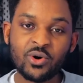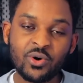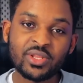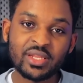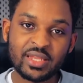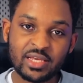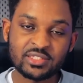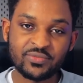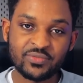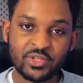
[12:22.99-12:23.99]
on the
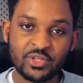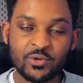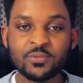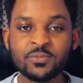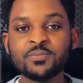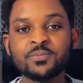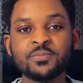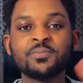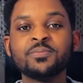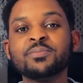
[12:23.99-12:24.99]
next video.
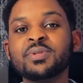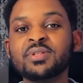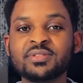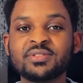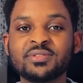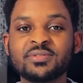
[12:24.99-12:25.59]
Peace.